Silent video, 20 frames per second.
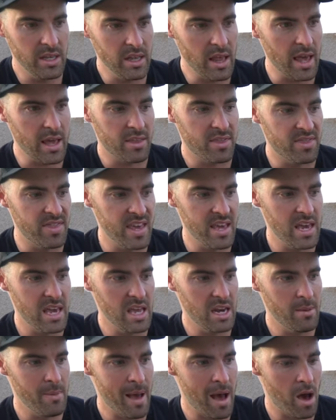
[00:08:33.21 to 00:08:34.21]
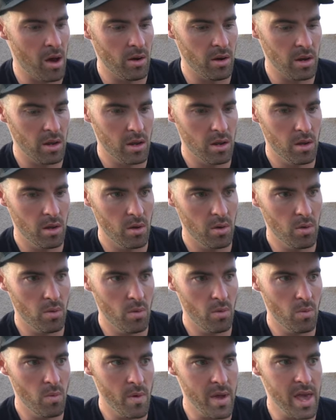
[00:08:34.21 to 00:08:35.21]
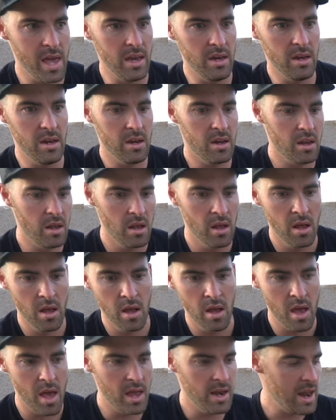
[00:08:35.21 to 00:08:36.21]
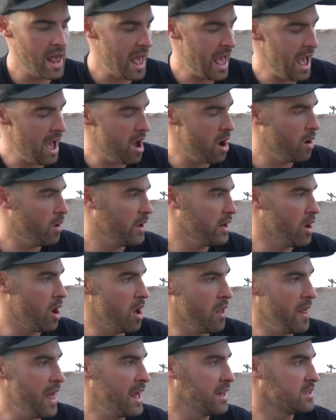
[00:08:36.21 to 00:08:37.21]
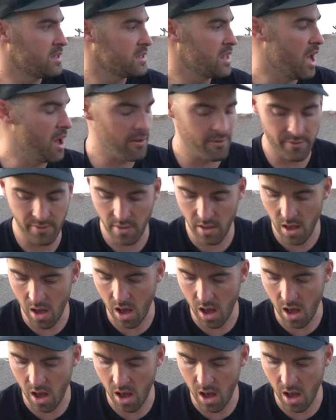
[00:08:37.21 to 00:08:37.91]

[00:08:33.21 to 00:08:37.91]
like thinking about when and how and all that stuff.